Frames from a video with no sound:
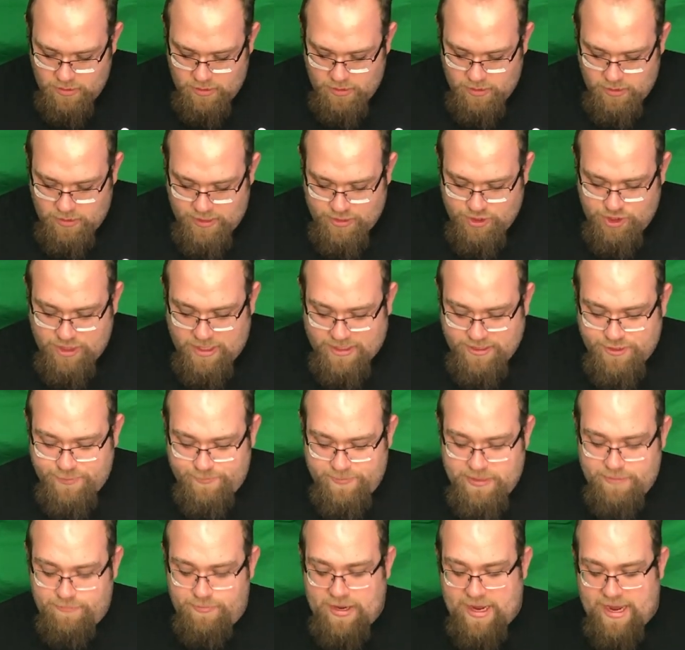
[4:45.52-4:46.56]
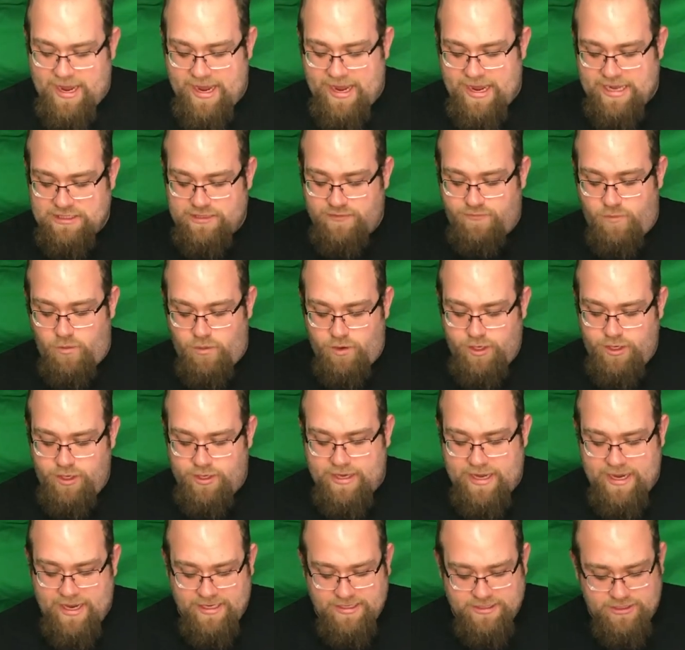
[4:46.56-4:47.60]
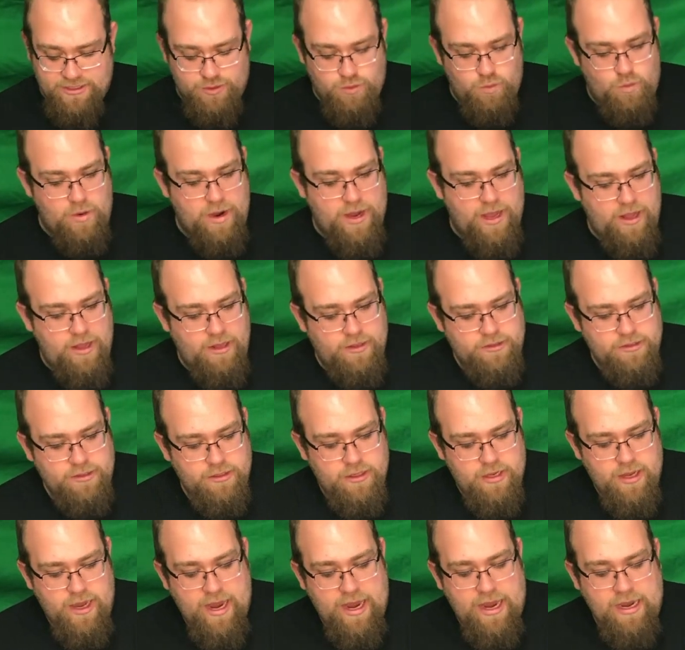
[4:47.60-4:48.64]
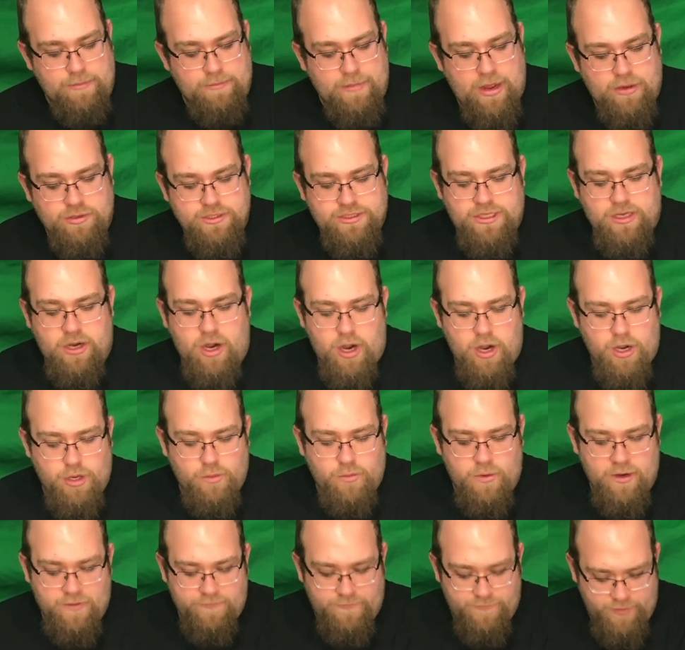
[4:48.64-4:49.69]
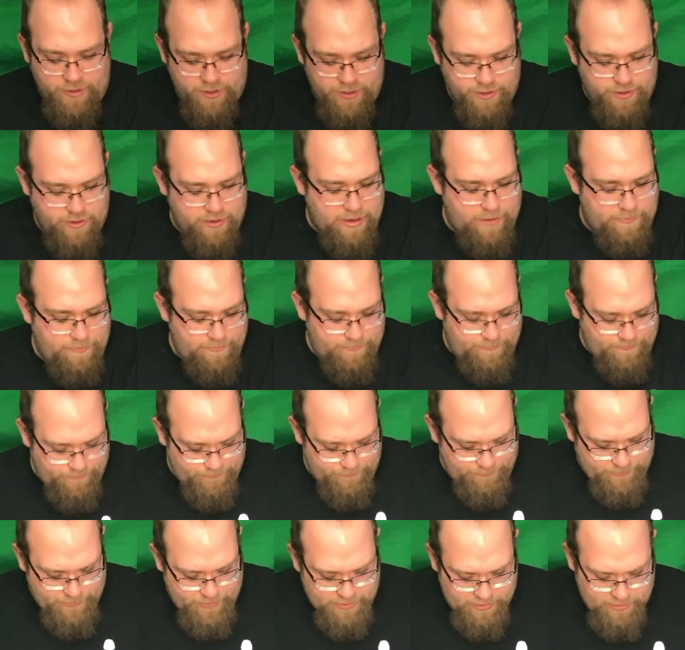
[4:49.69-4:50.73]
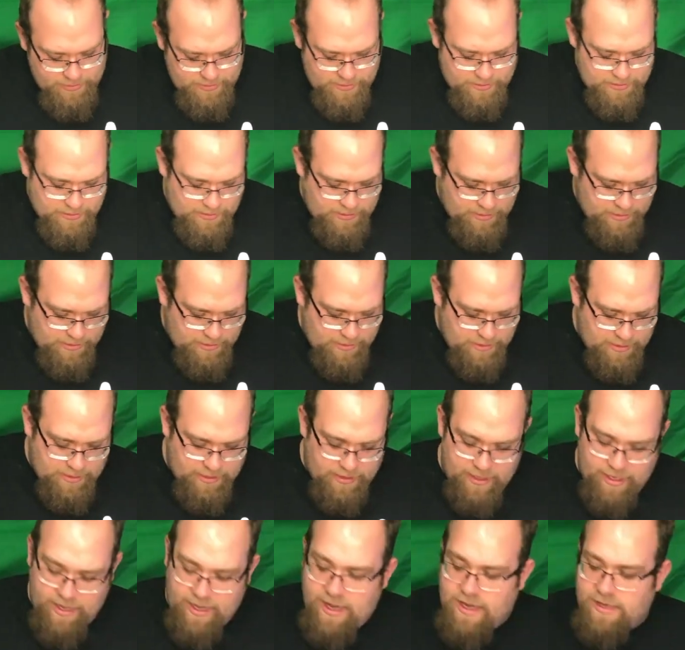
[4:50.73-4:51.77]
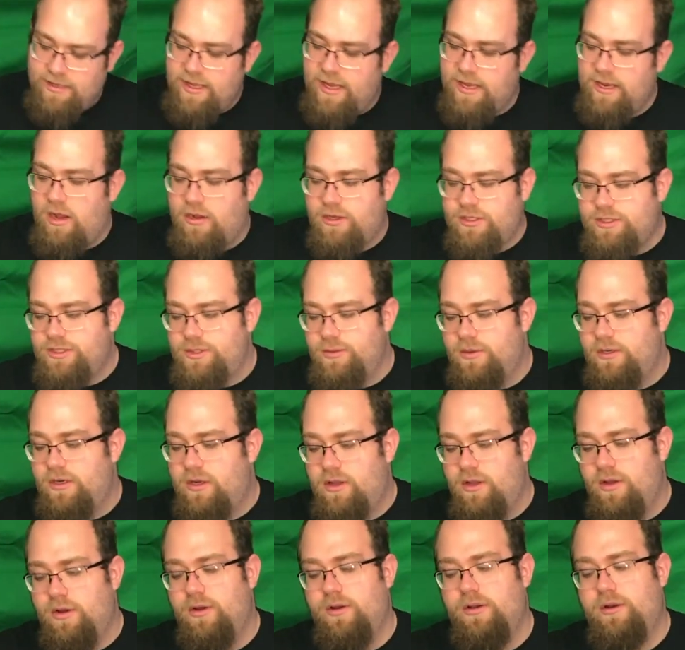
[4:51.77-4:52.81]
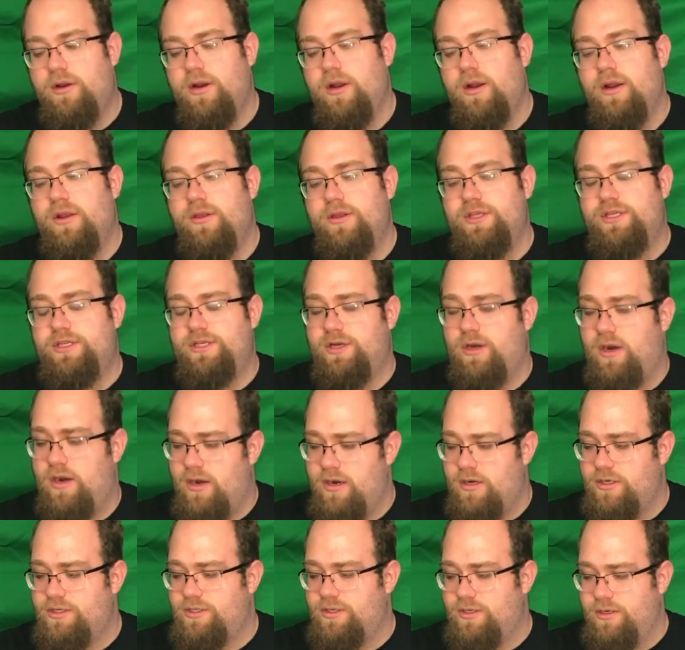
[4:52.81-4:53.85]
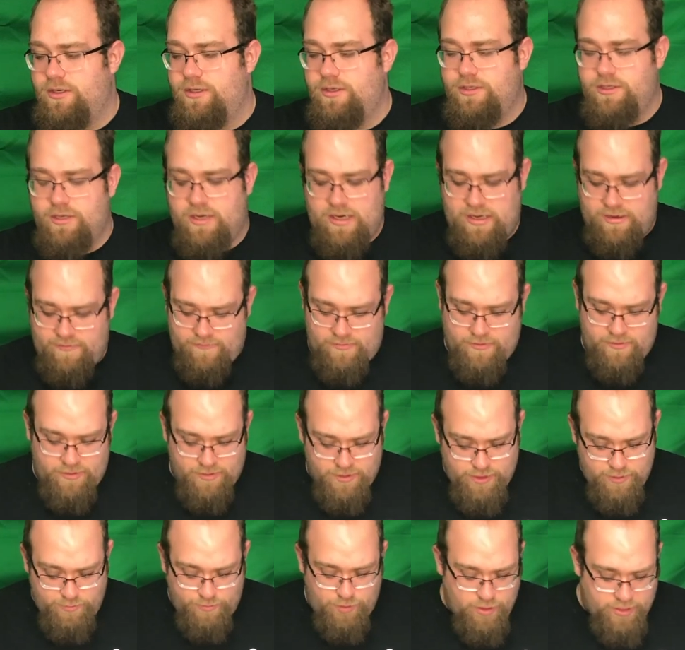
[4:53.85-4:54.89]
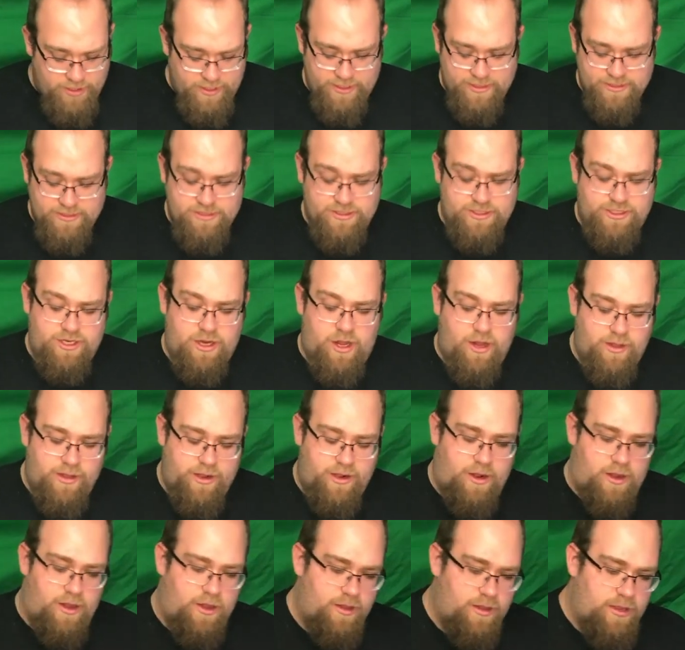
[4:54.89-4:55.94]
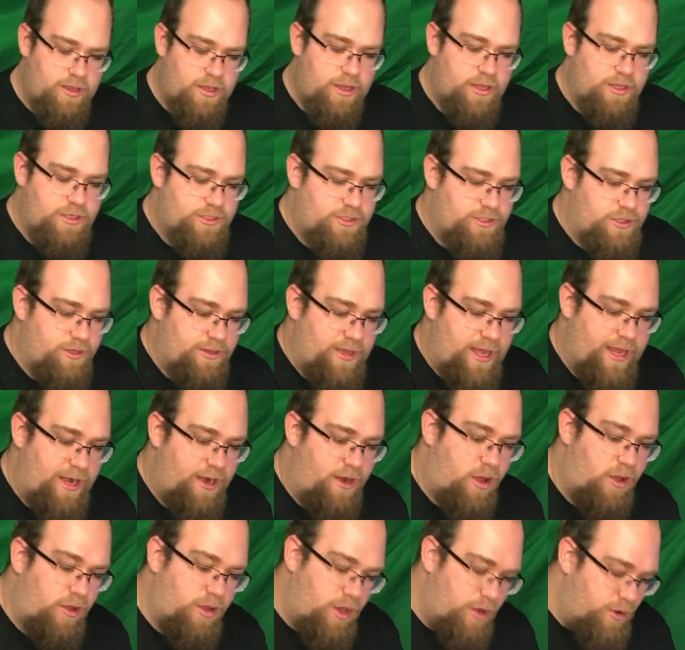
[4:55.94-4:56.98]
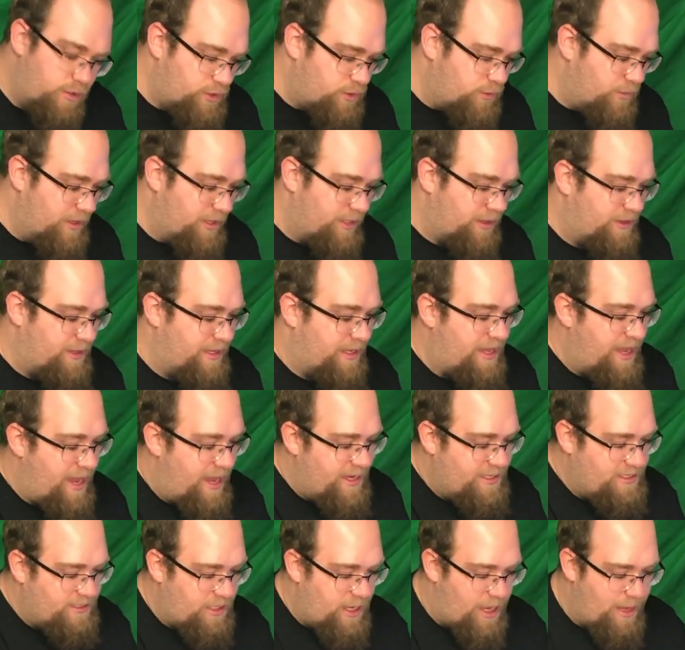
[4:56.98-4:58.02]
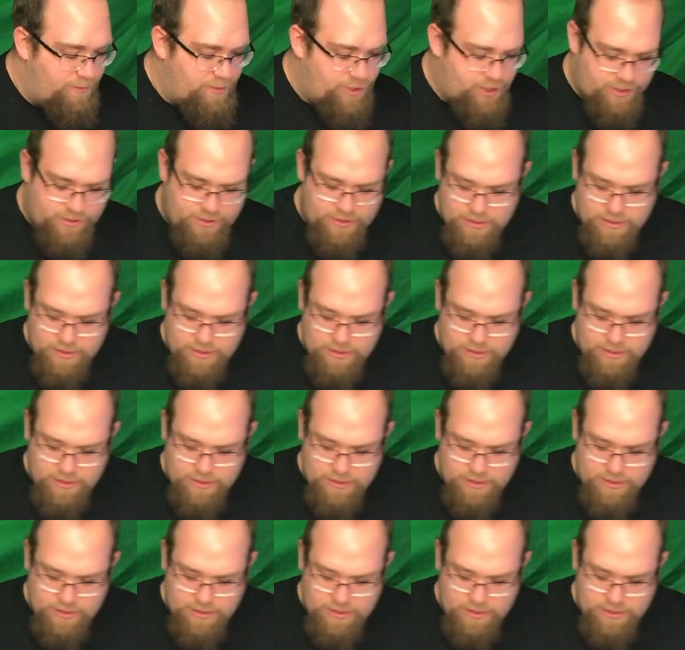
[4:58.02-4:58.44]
Adjustment pads for your case as well, and mounting hardware for your grip. And they also include the star screwdriver to put it and install it all. So that all goes with the case option.